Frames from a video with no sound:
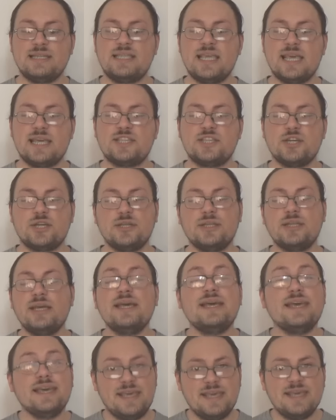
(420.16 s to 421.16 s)
dicton,
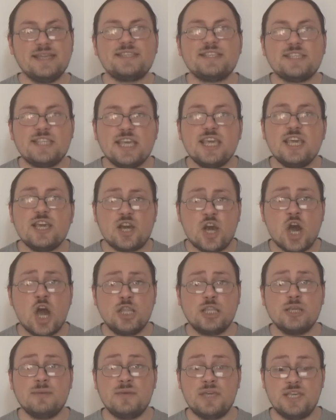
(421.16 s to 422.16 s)
"It's the
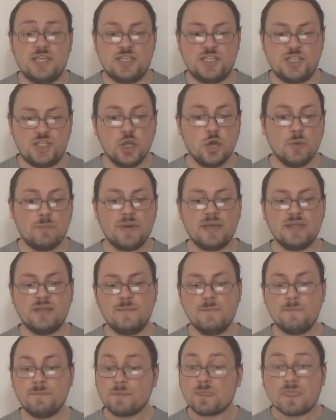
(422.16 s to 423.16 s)
economy,
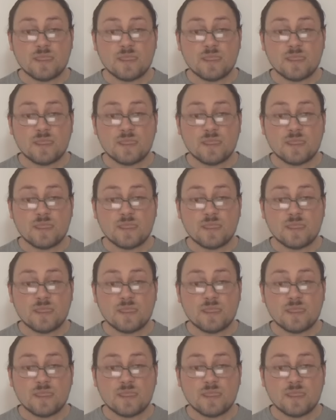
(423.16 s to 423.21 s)
stupid,"